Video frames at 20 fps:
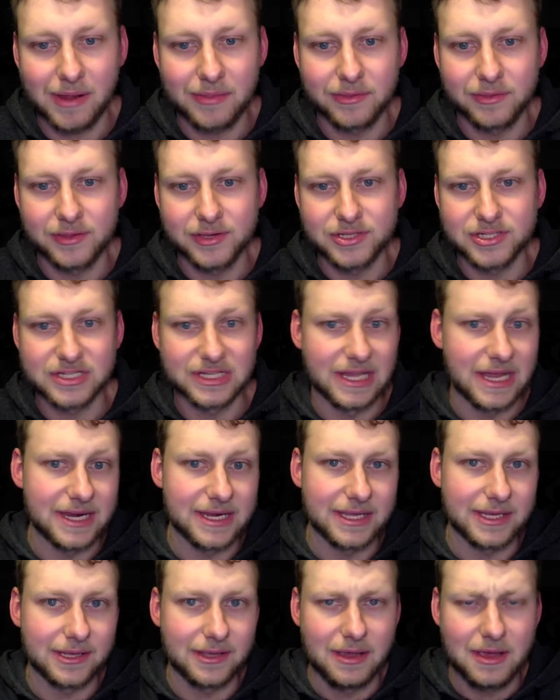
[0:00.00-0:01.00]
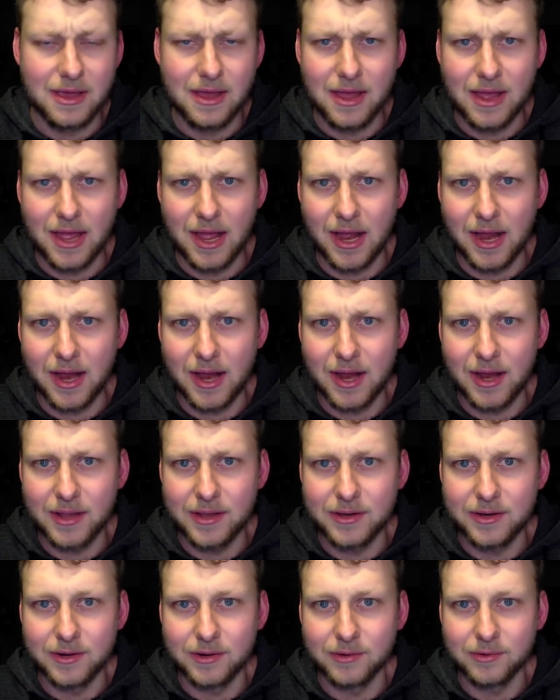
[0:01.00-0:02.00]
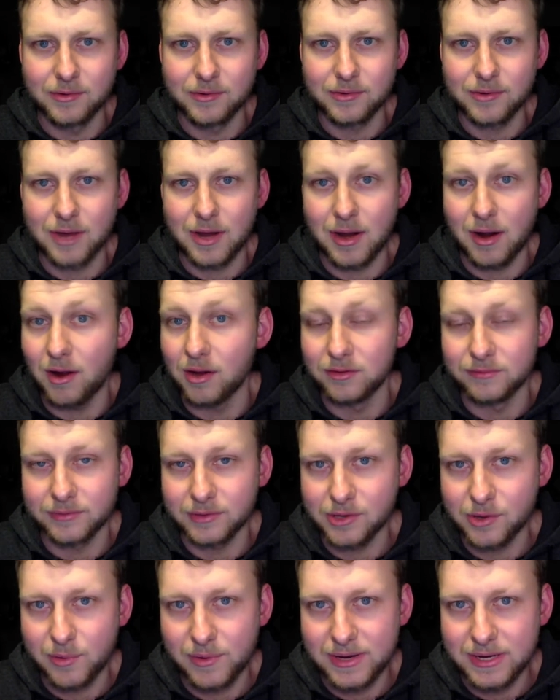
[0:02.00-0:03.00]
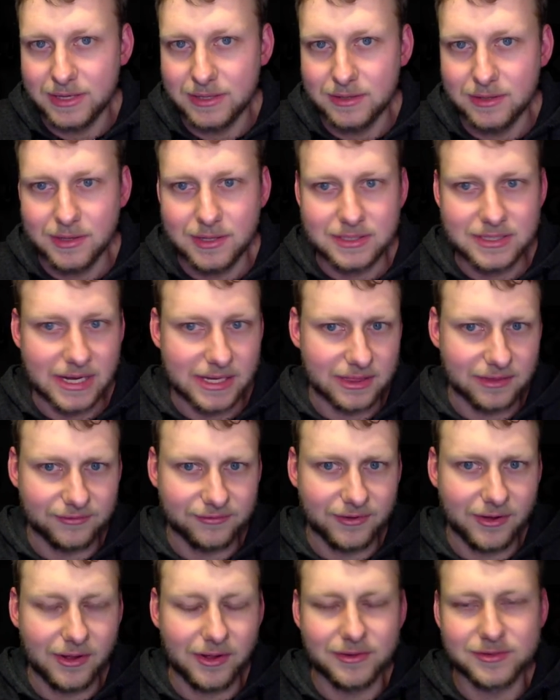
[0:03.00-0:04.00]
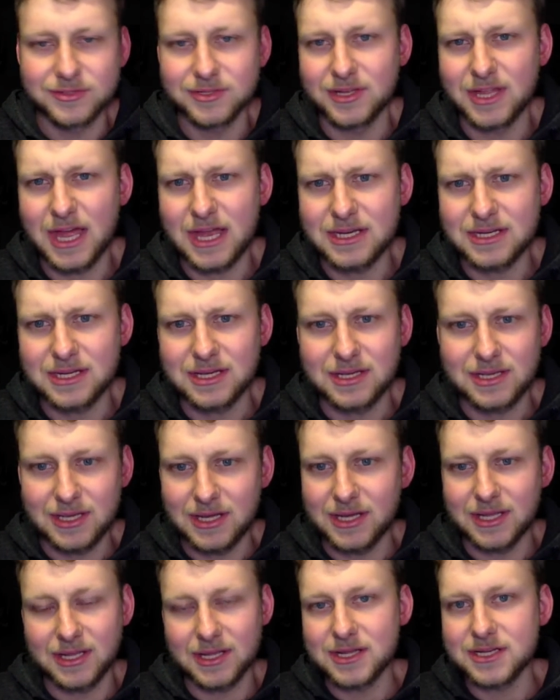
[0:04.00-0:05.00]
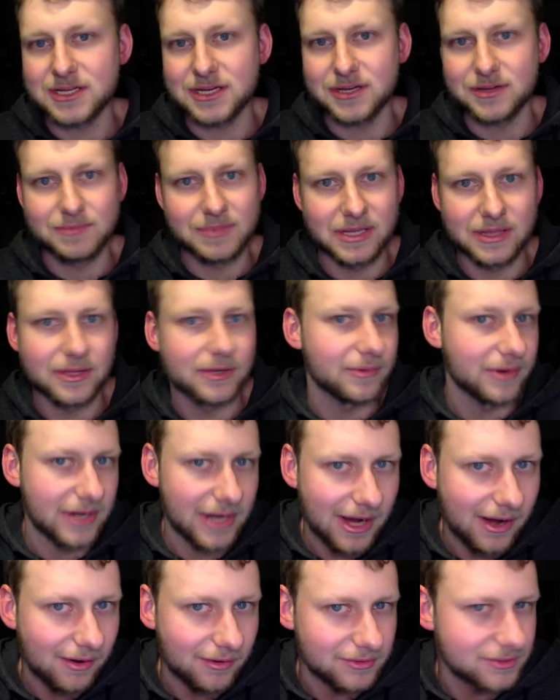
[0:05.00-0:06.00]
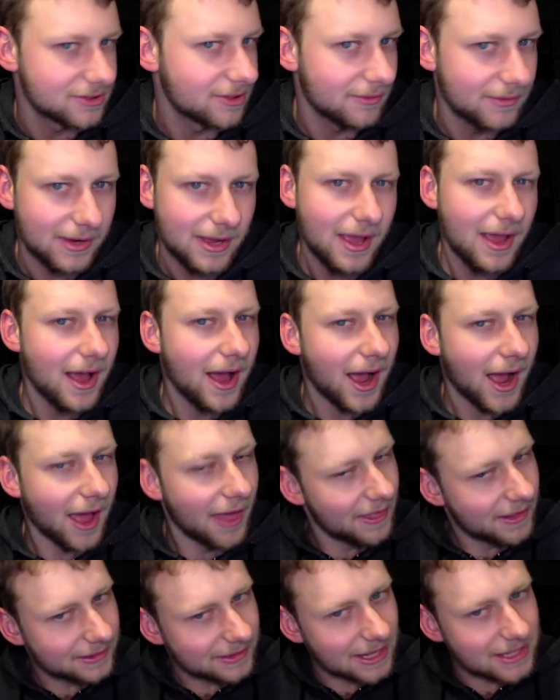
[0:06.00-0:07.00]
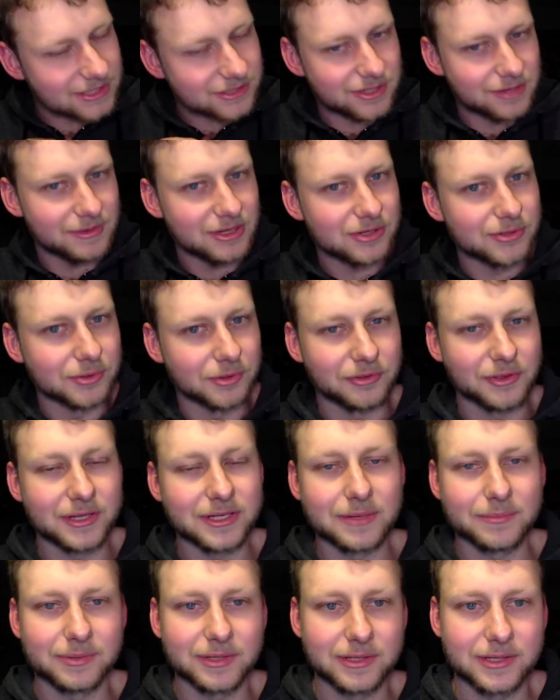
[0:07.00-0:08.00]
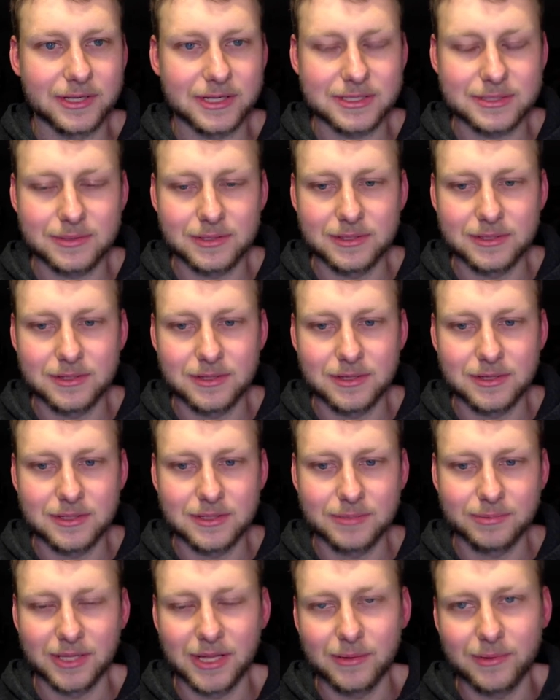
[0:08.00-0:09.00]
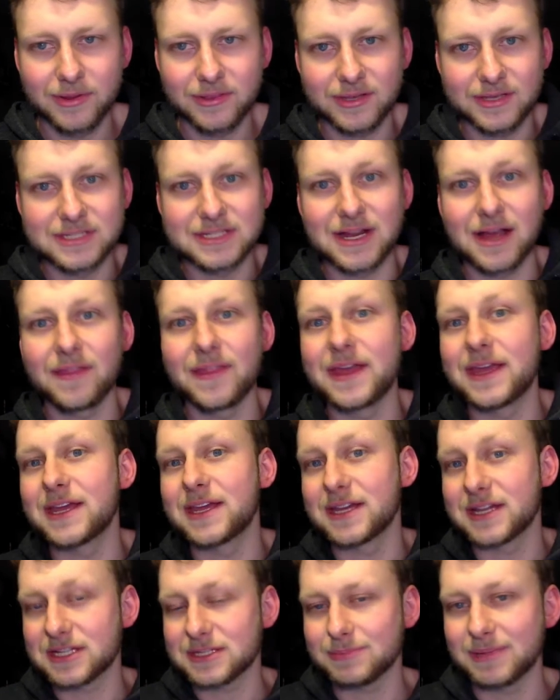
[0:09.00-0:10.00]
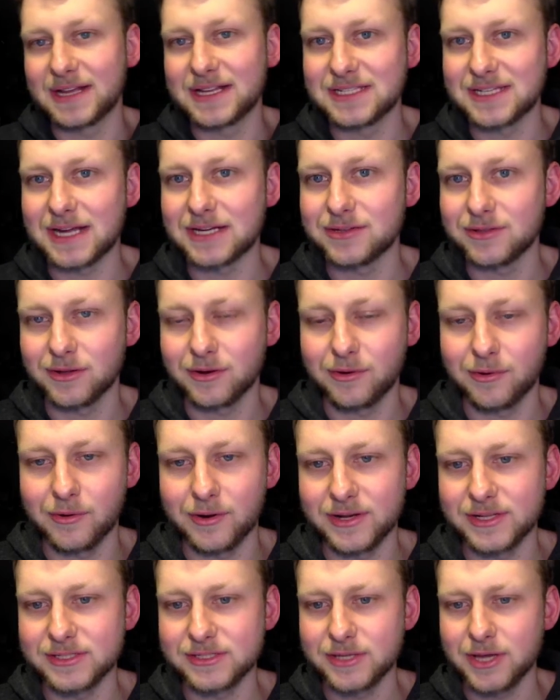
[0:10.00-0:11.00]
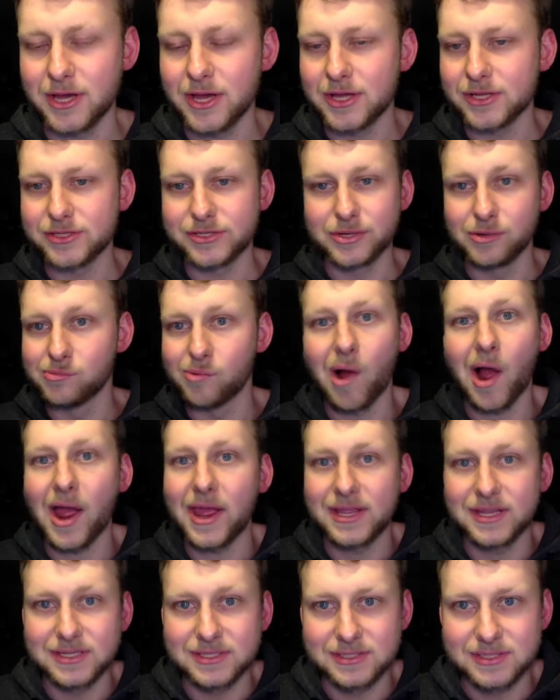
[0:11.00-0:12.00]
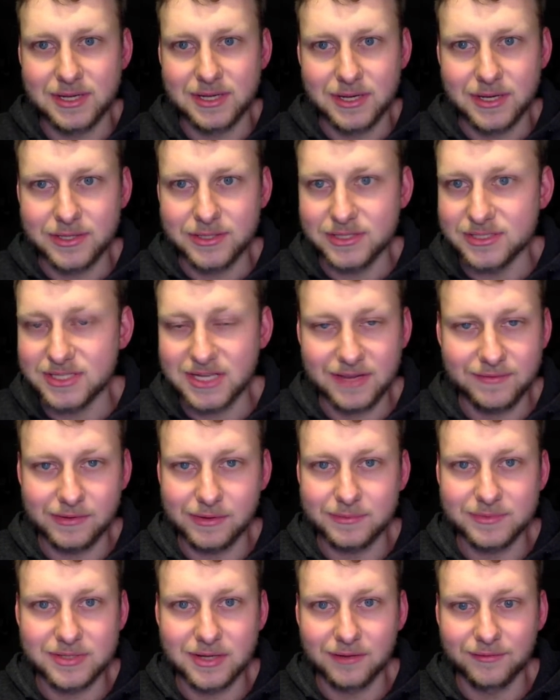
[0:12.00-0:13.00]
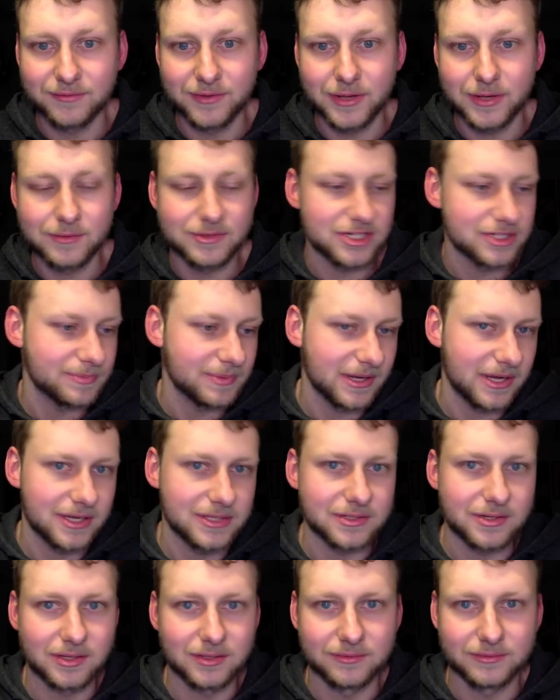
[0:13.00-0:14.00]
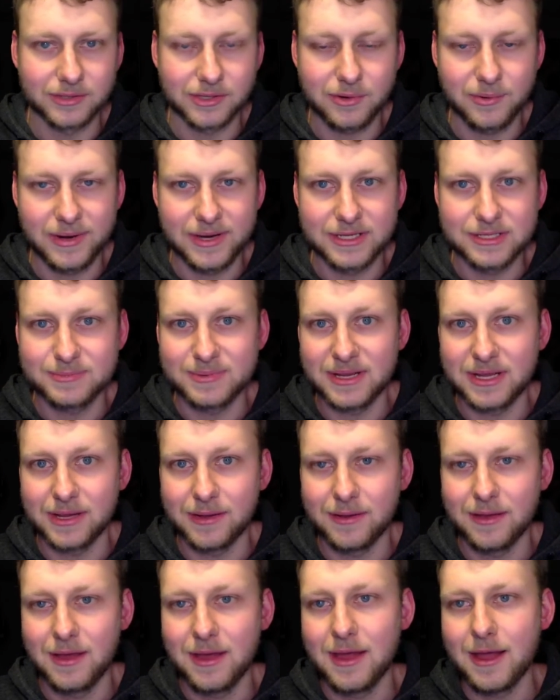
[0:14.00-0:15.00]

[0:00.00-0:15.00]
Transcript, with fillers: rather than just letting uh, you know uh, Oliver Queen take the fall so that he can continue being the Green Arrow. So uh, I think that's going to be a cool thing to, to, to play with and see how they, he explains that to the court is, to why he's just giving himself in just because Oliver Queen's being,